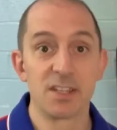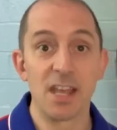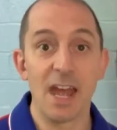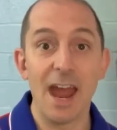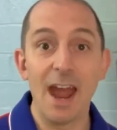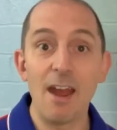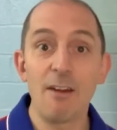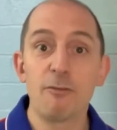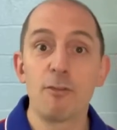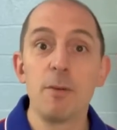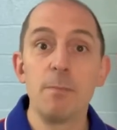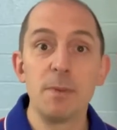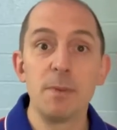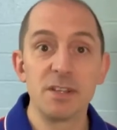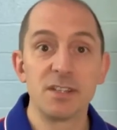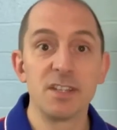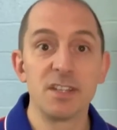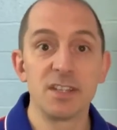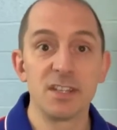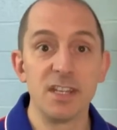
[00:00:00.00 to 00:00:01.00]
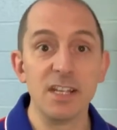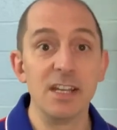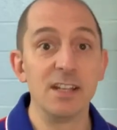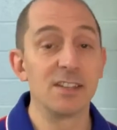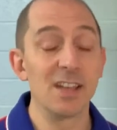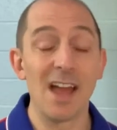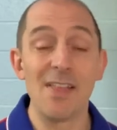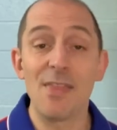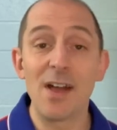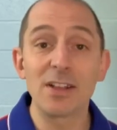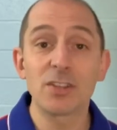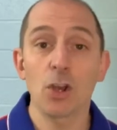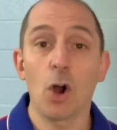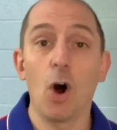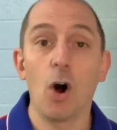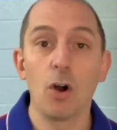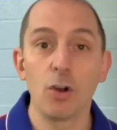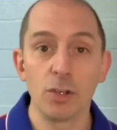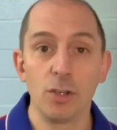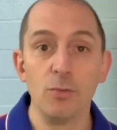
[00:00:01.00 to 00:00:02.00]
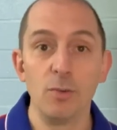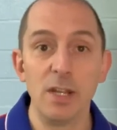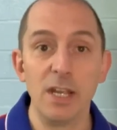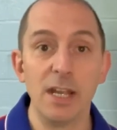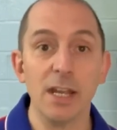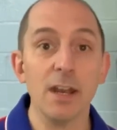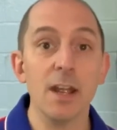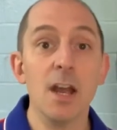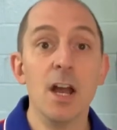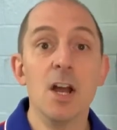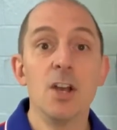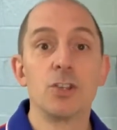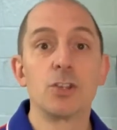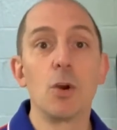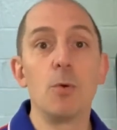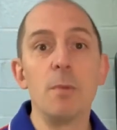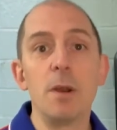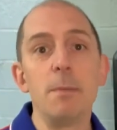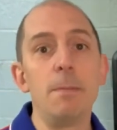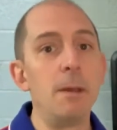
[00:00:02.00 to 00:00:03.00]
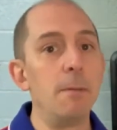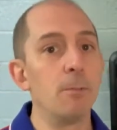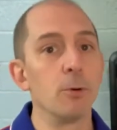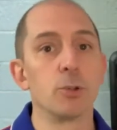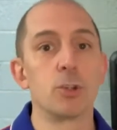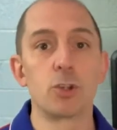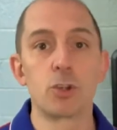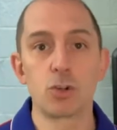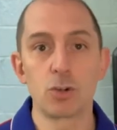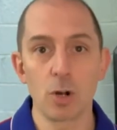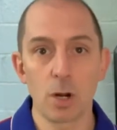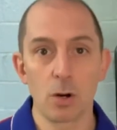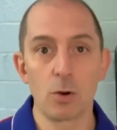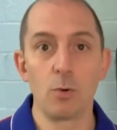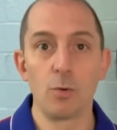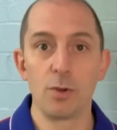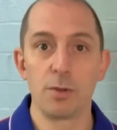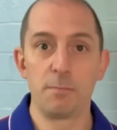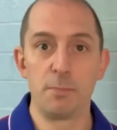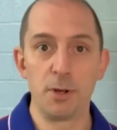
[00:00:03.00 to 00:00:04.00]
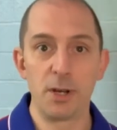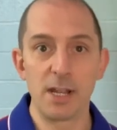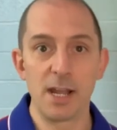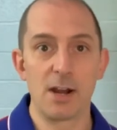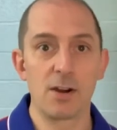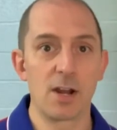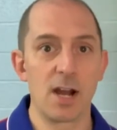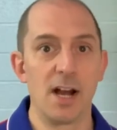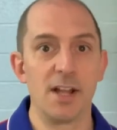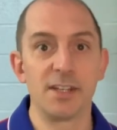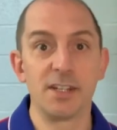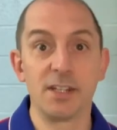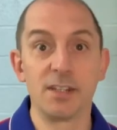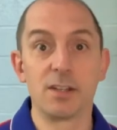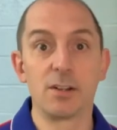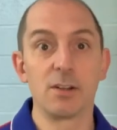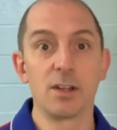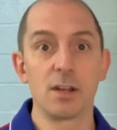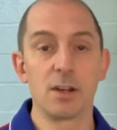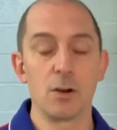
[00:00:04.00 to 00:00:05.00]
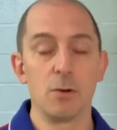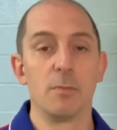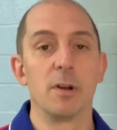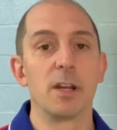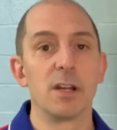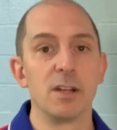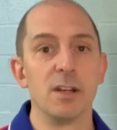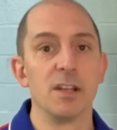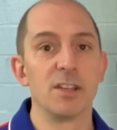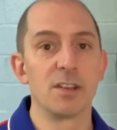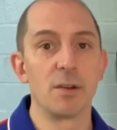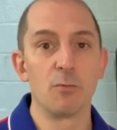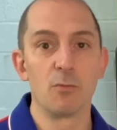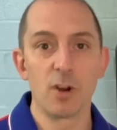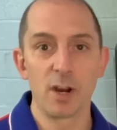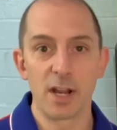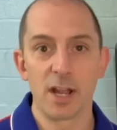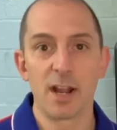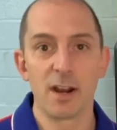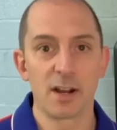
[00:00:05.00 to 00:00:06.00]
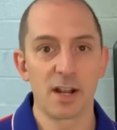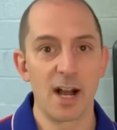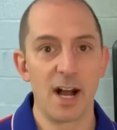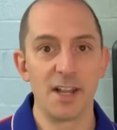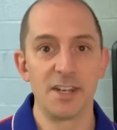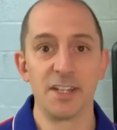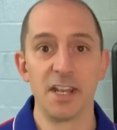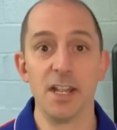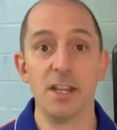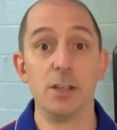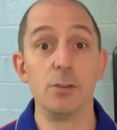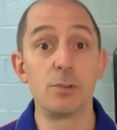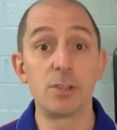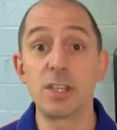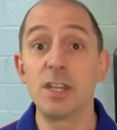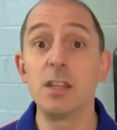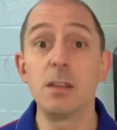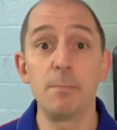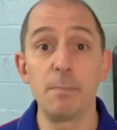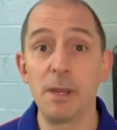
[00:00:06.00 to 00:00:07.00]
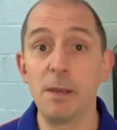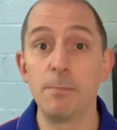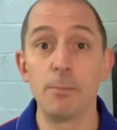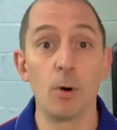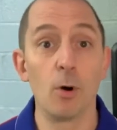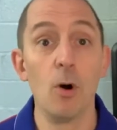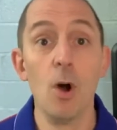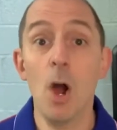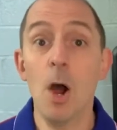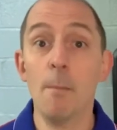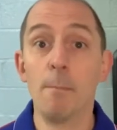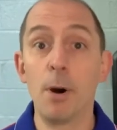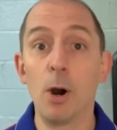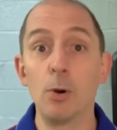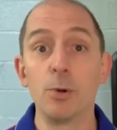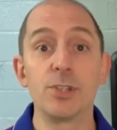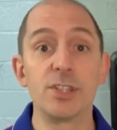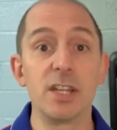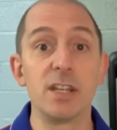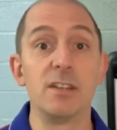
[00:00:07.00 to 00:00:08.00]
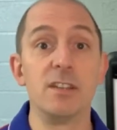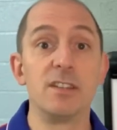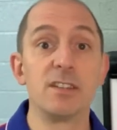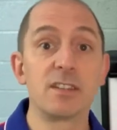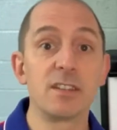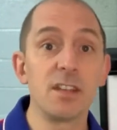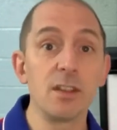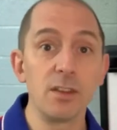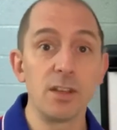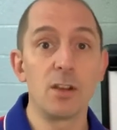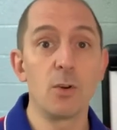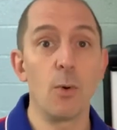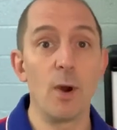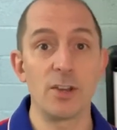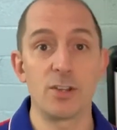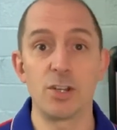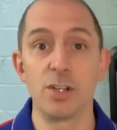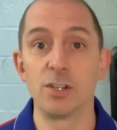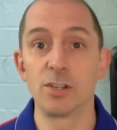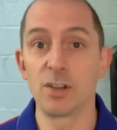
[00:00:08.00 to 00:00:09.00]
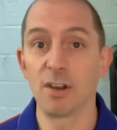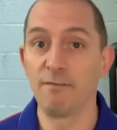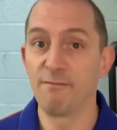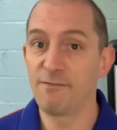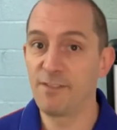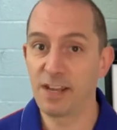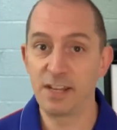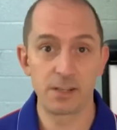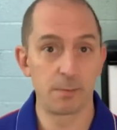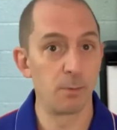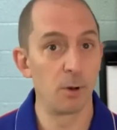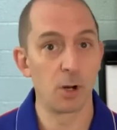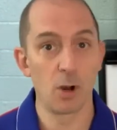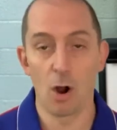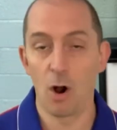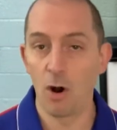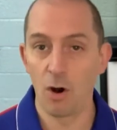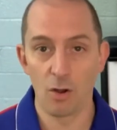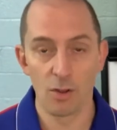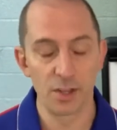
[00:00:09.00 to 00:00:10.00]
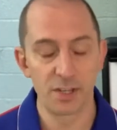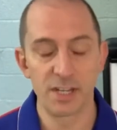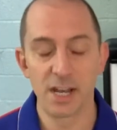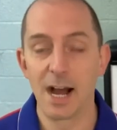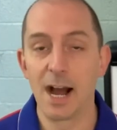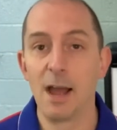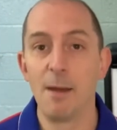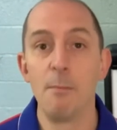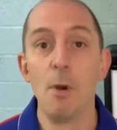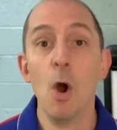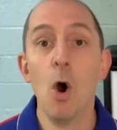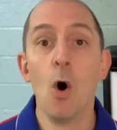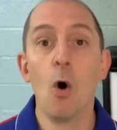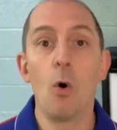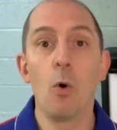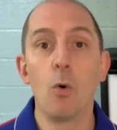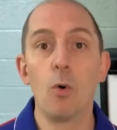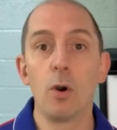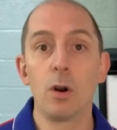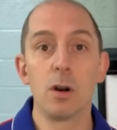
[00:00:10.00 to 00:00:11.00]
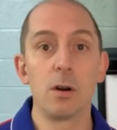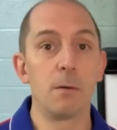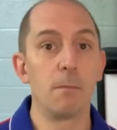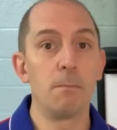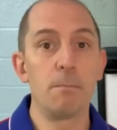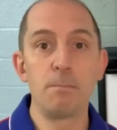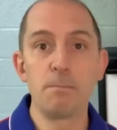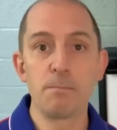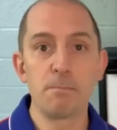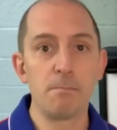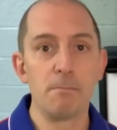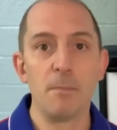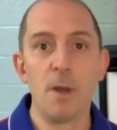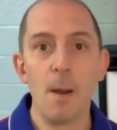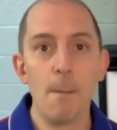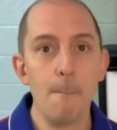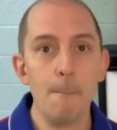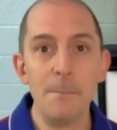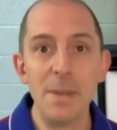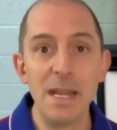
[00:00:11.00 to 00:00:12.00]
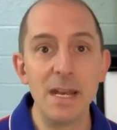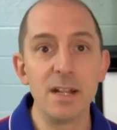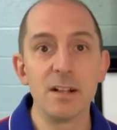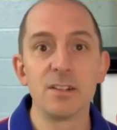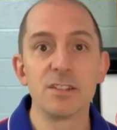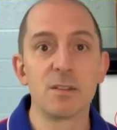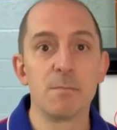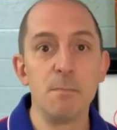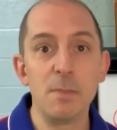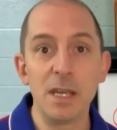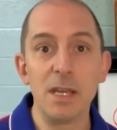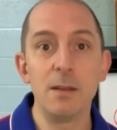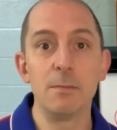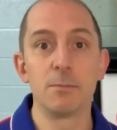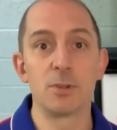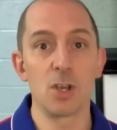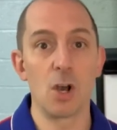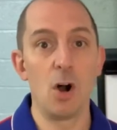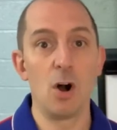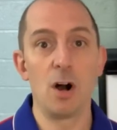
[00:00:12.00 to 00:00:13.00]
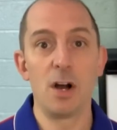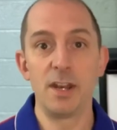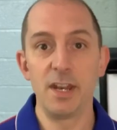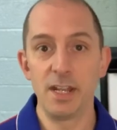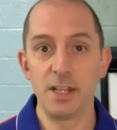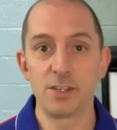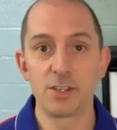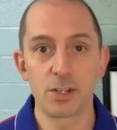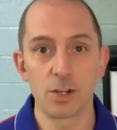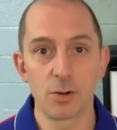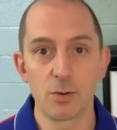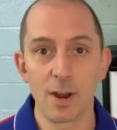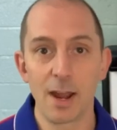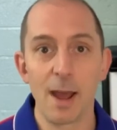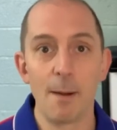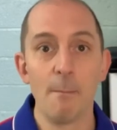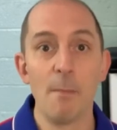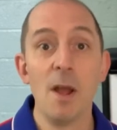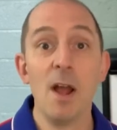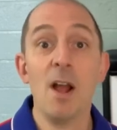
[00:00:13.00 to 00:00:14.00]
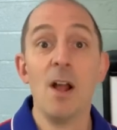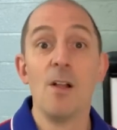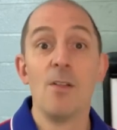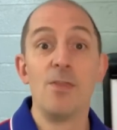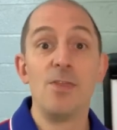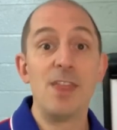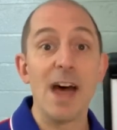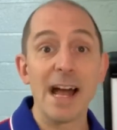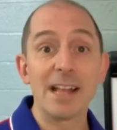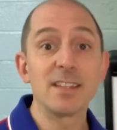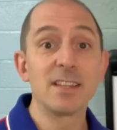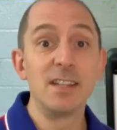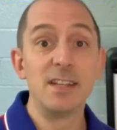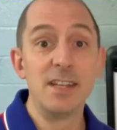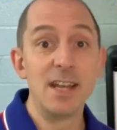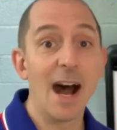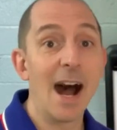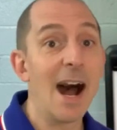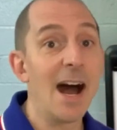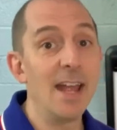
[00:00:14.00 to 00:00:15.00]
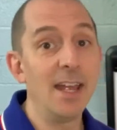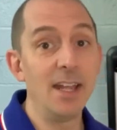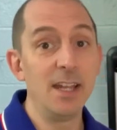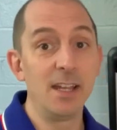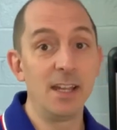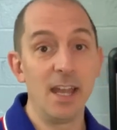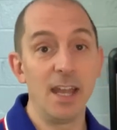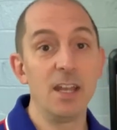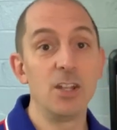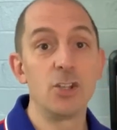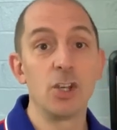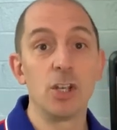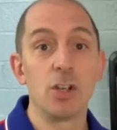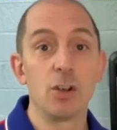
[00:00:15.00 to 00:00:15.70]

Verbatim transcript: that every business needs, and that's all you need. So many people struggle with putting out content. They're like, oh my goodness, I'm running out of content. You see the people posting these silly questions on Facebook all the time or meaningless memes on Instagram that's not engaging